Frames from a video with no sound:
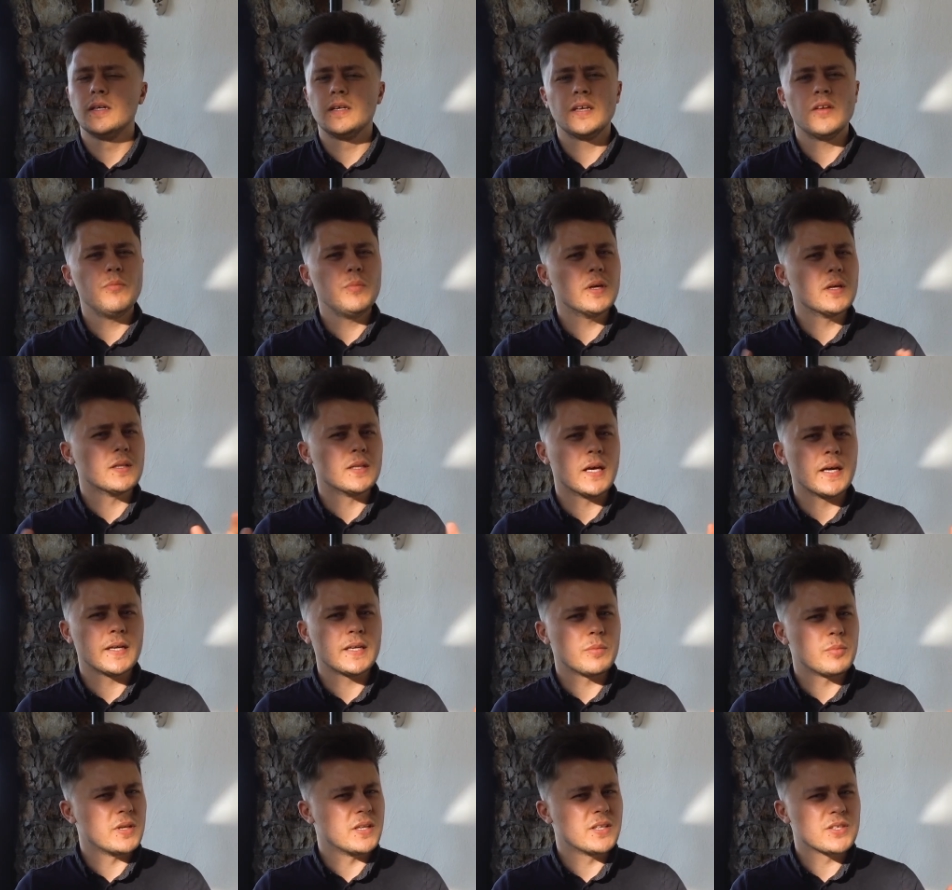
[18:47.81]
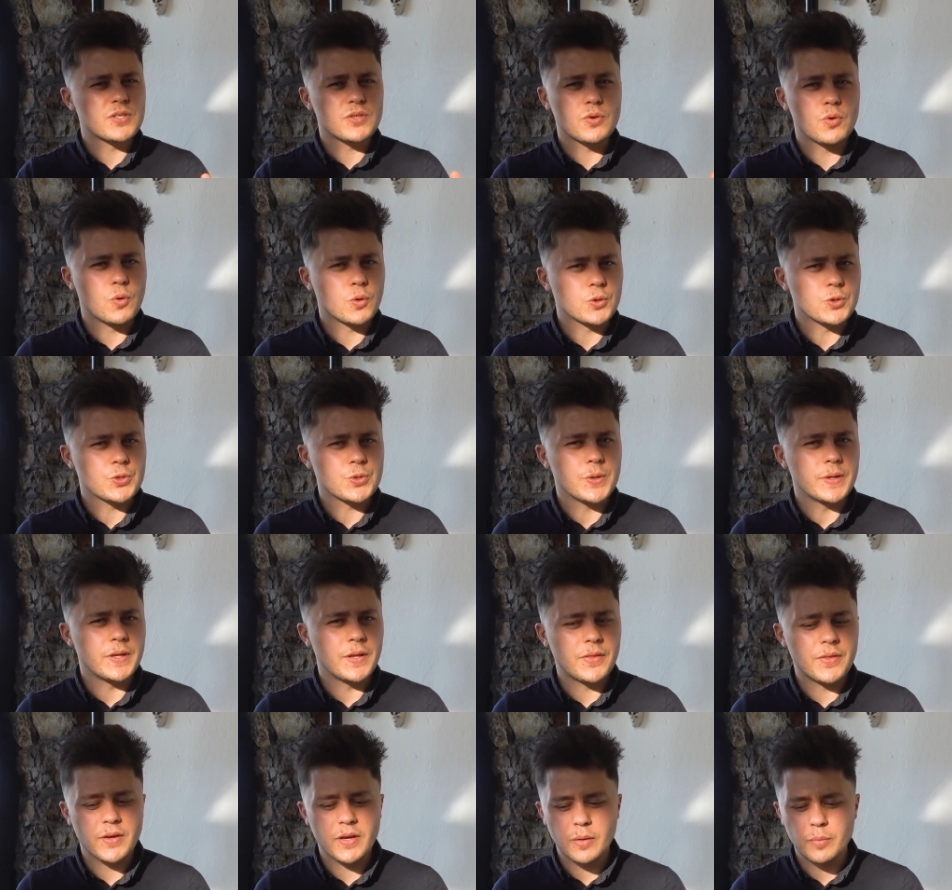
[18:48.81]
Give me a like. I mean, it doesn't cost you
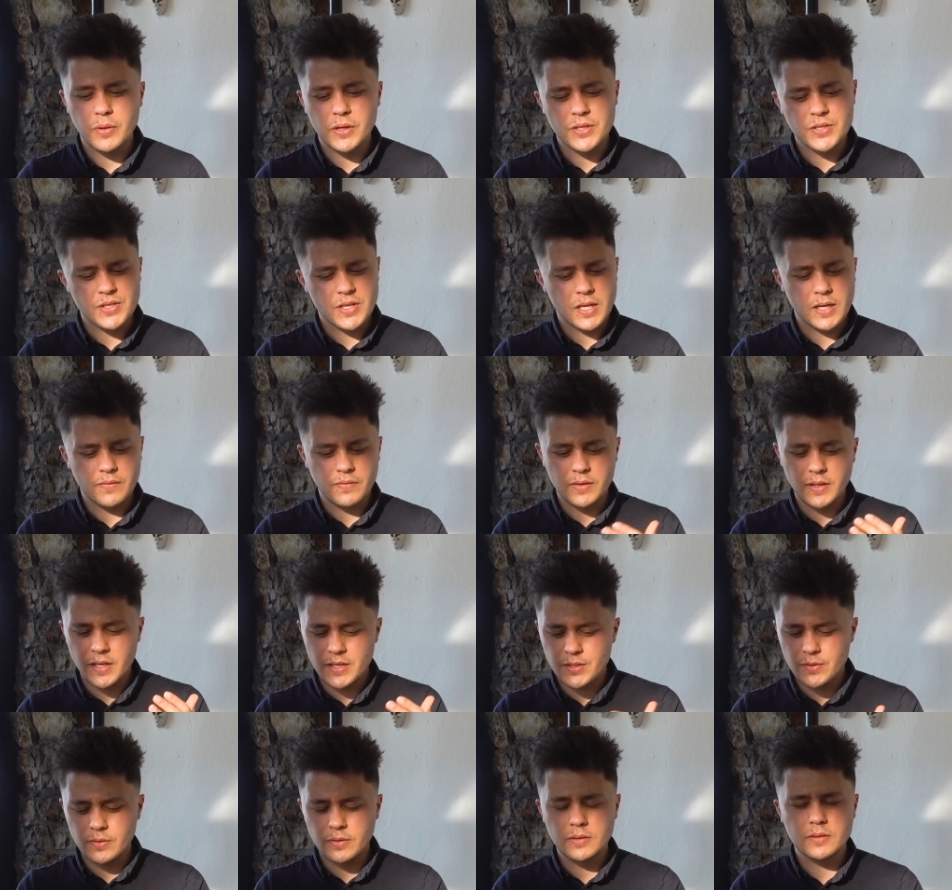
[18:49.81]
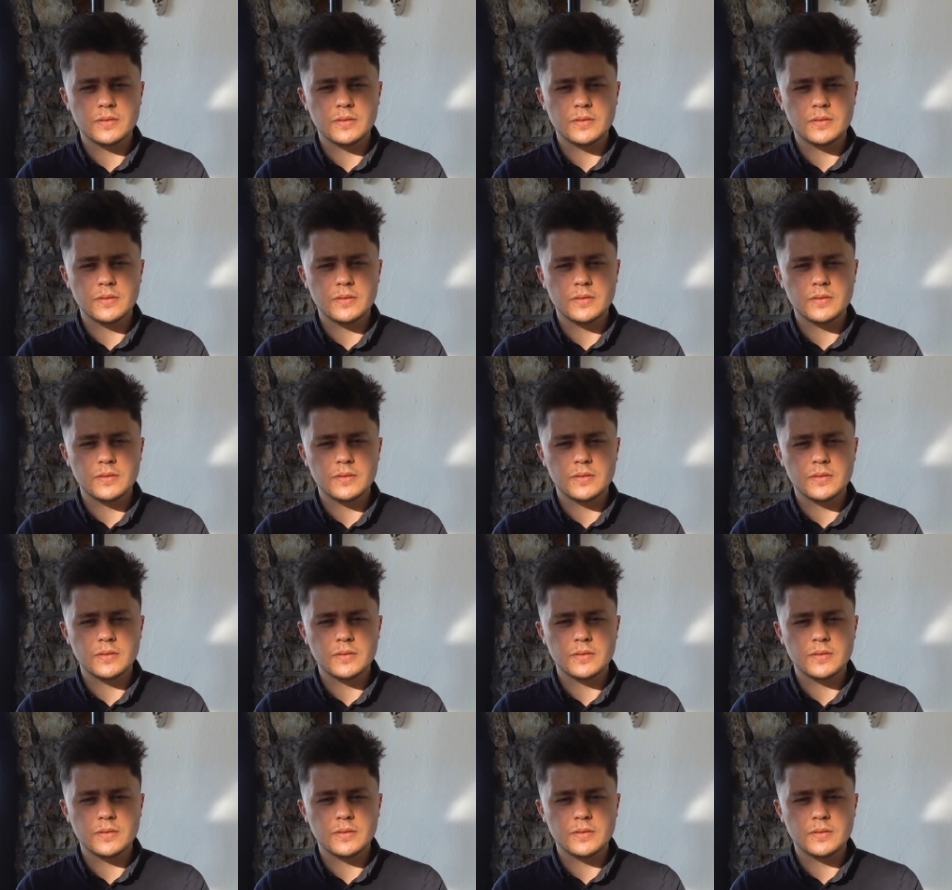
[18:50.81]
anything, but it's kind of a nice